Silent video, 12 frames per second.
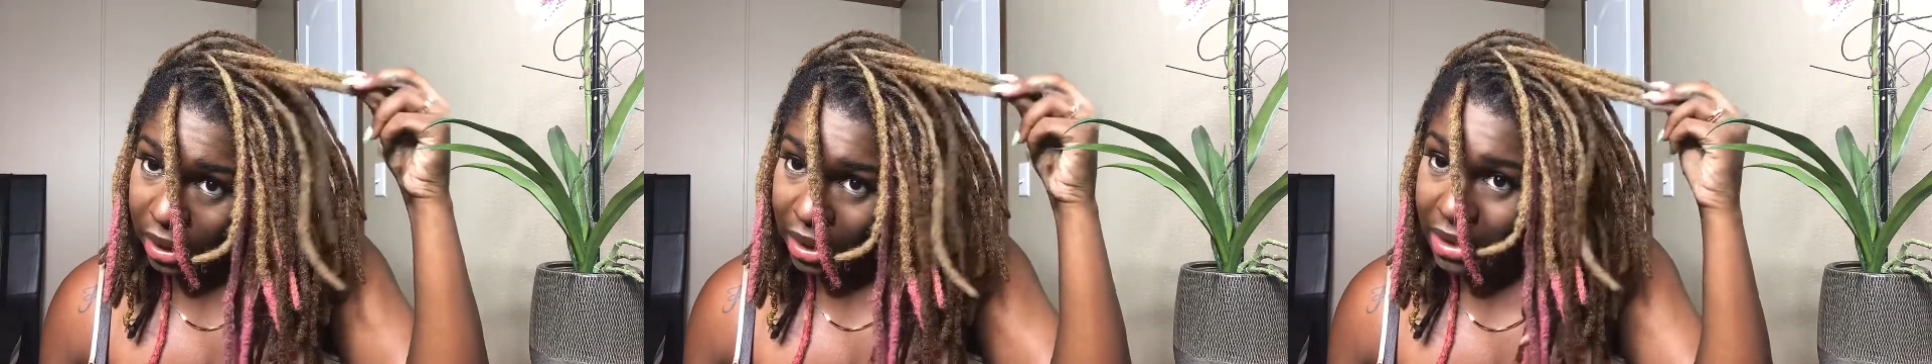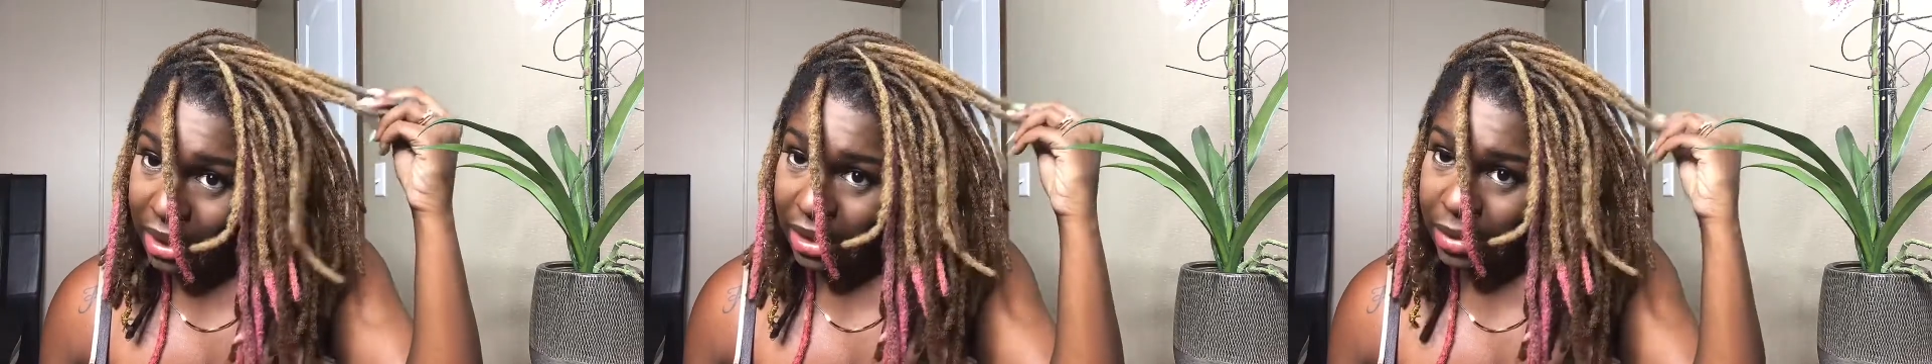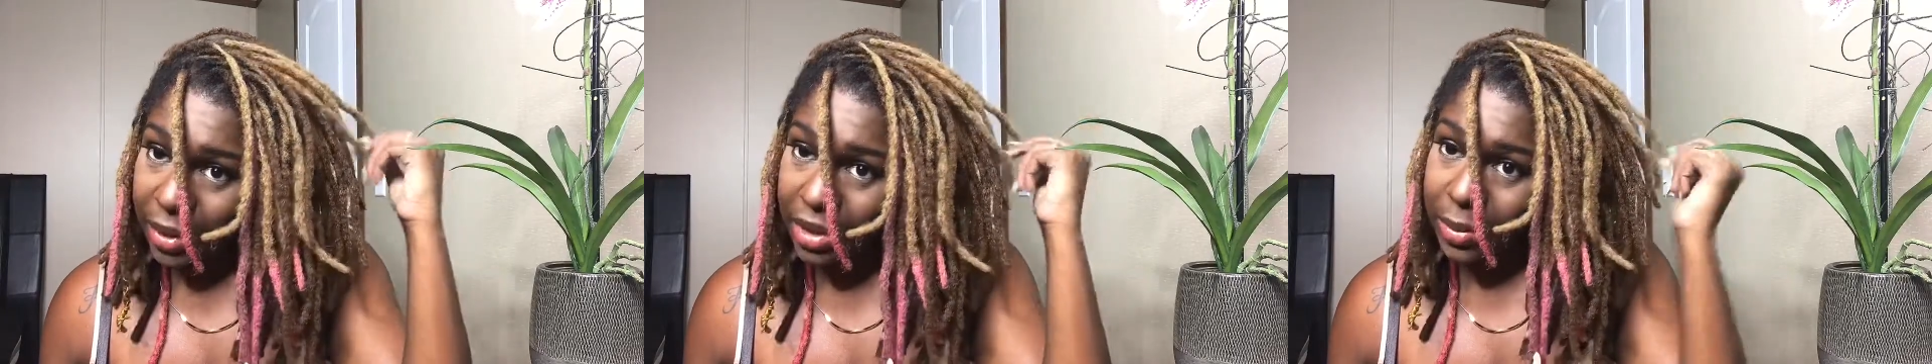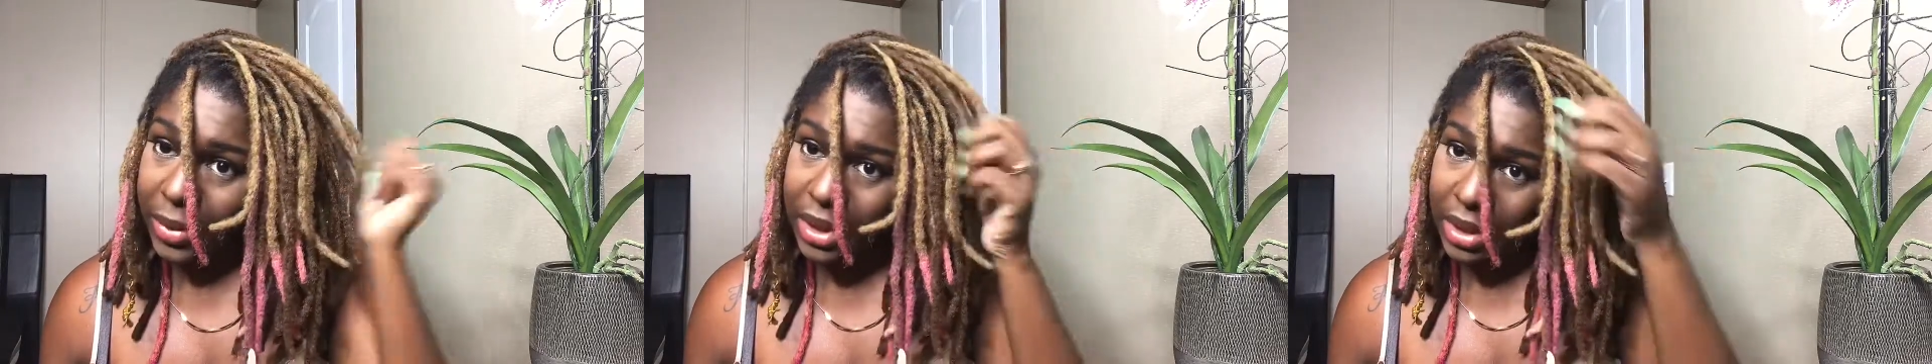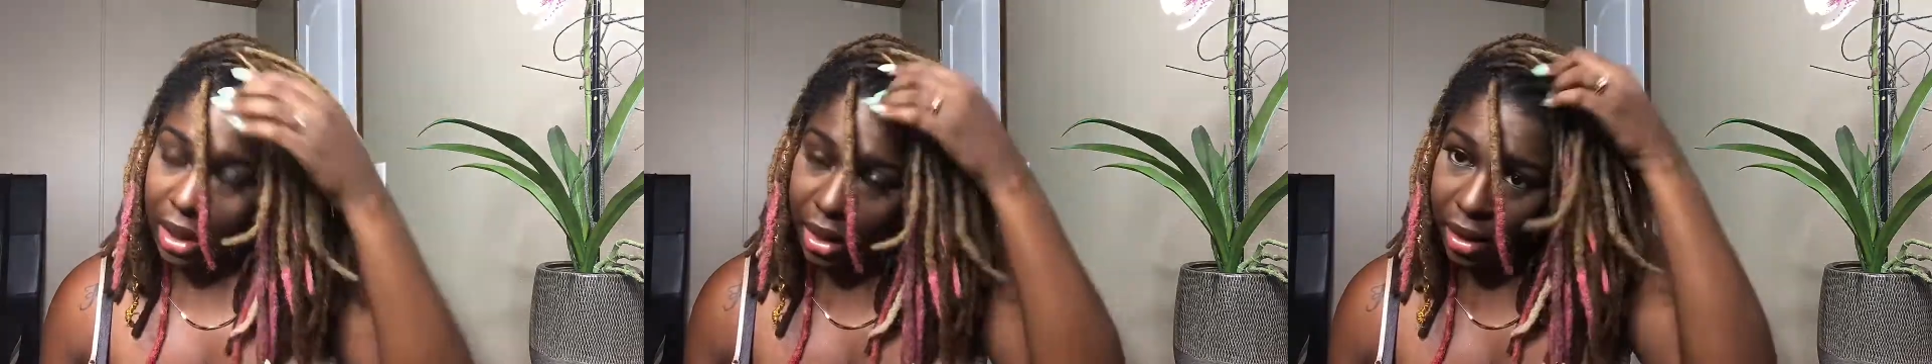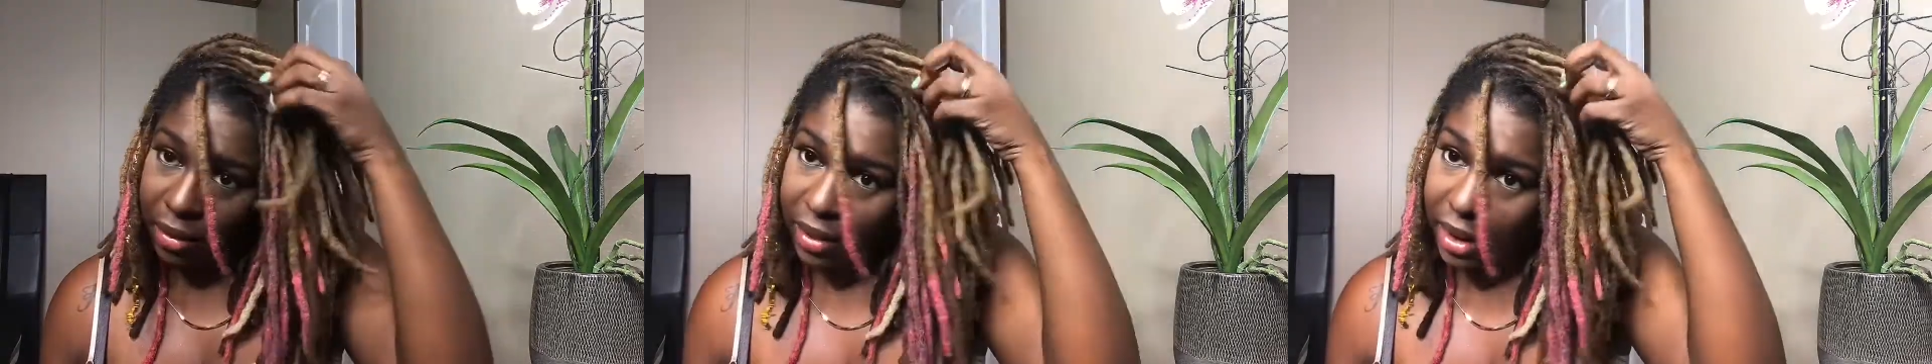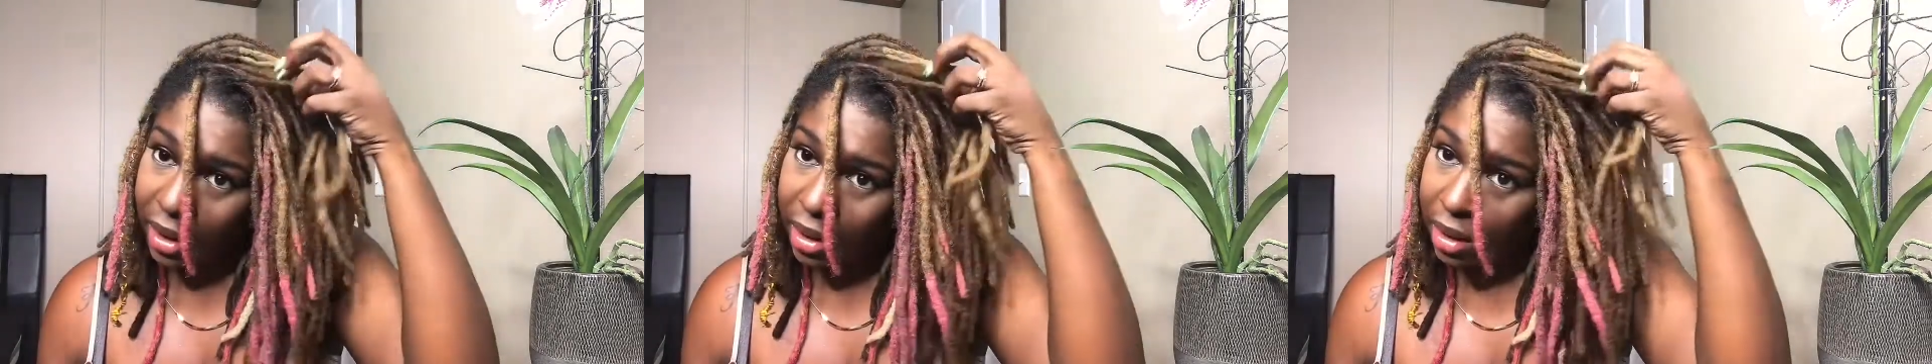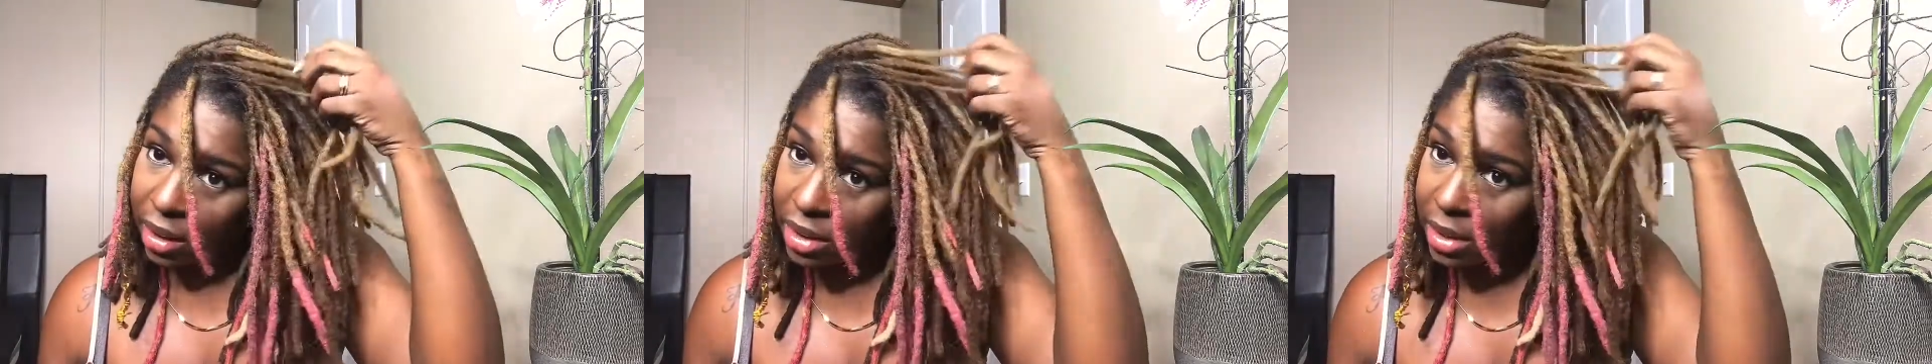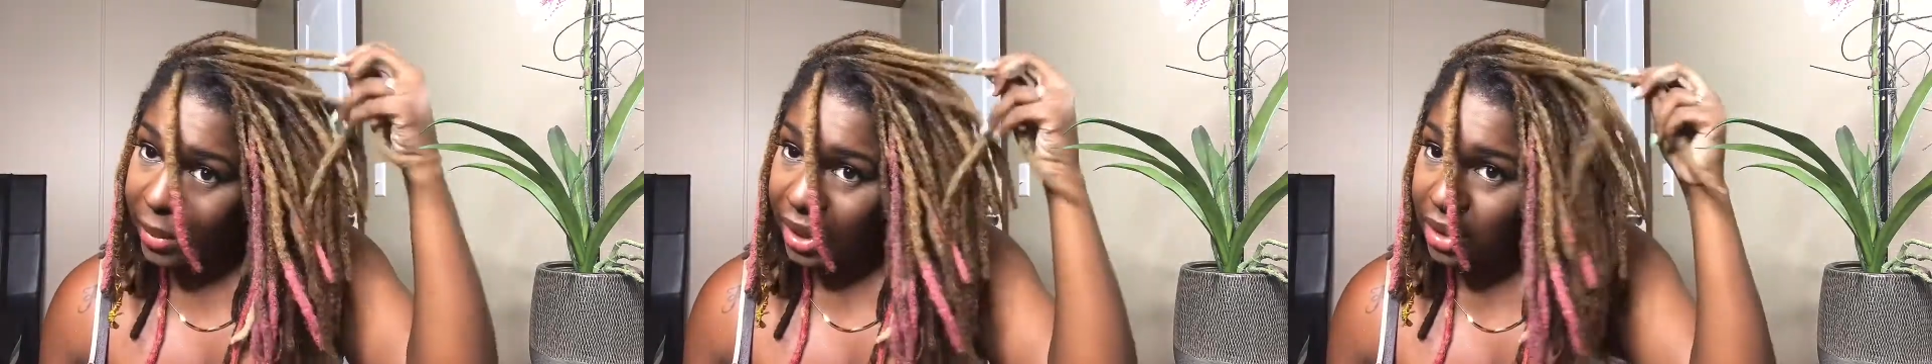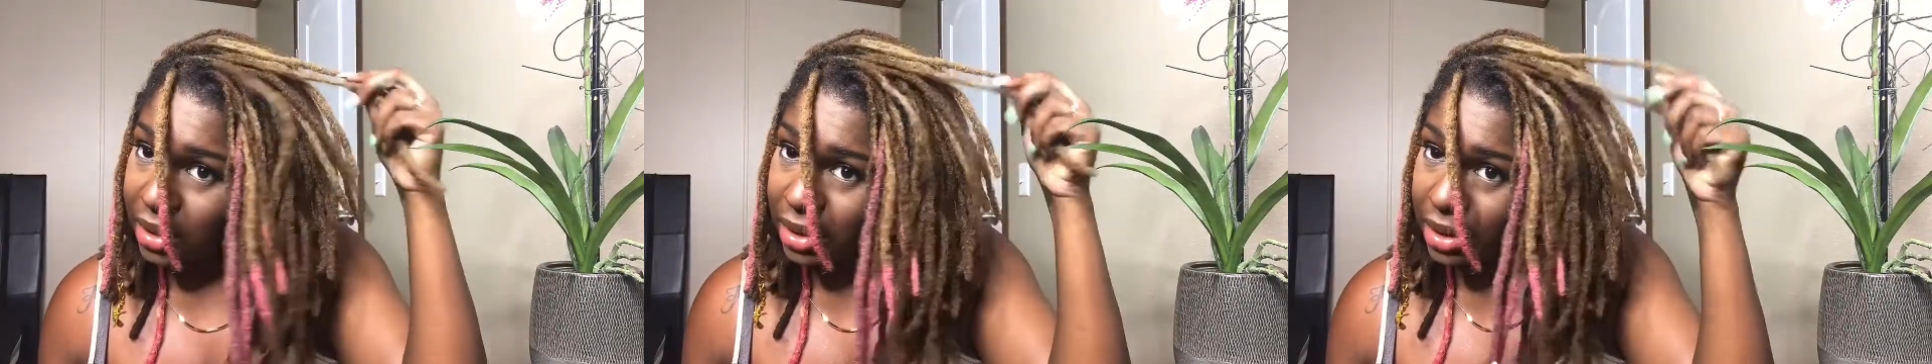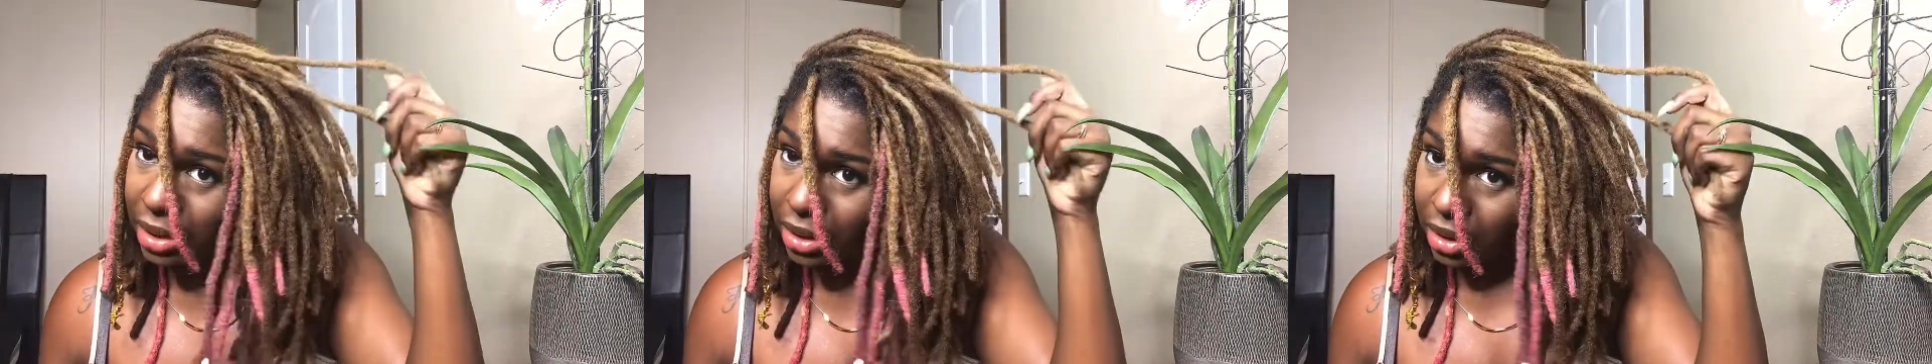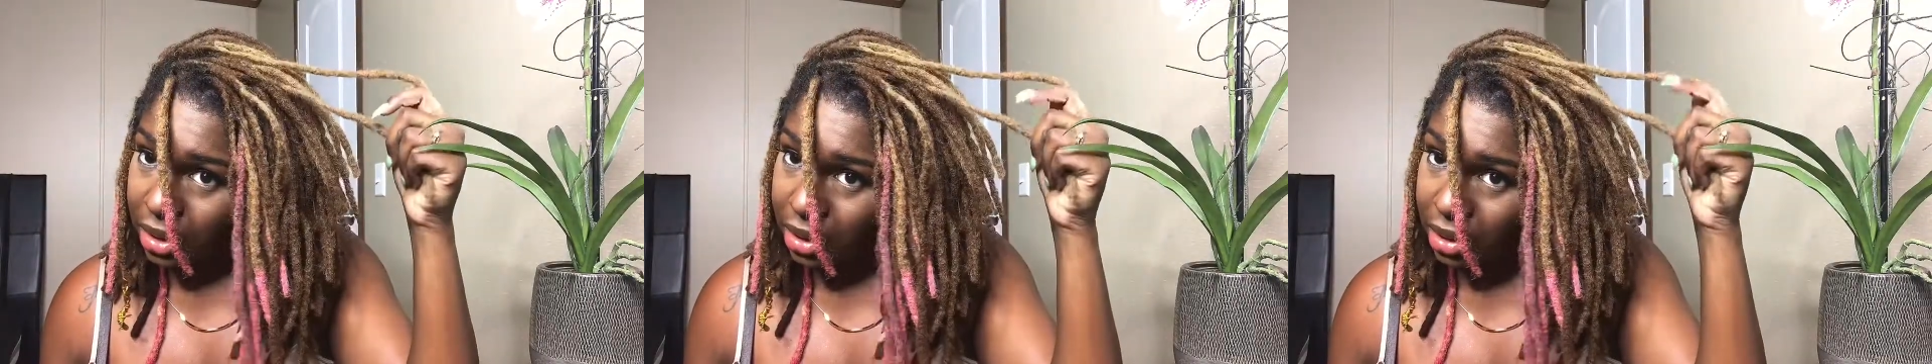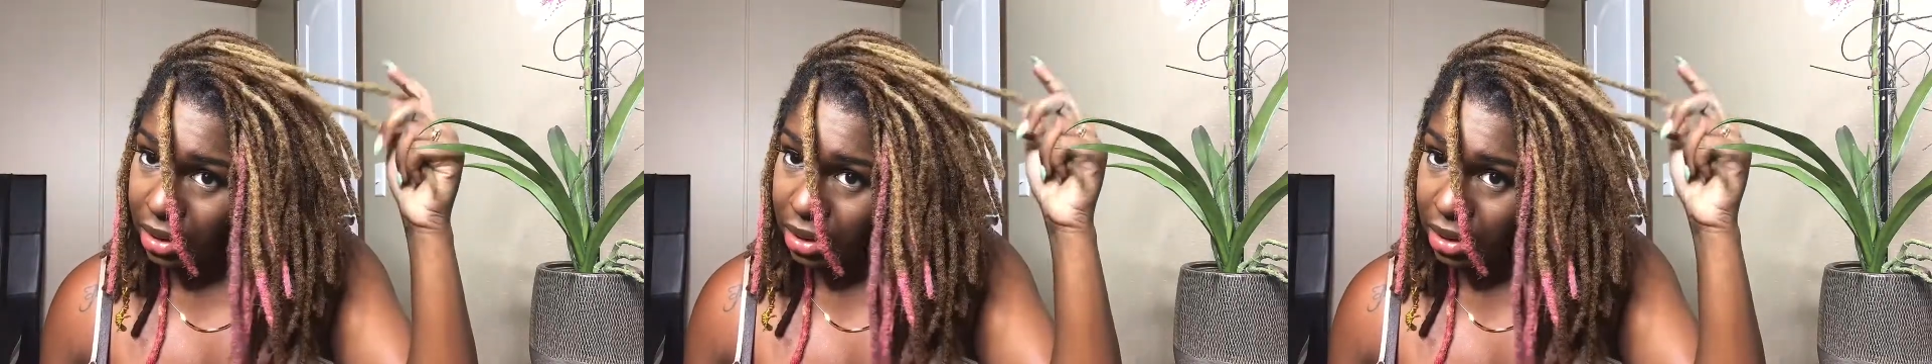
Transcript: It's not supposed to be this hard, right, to make this decision.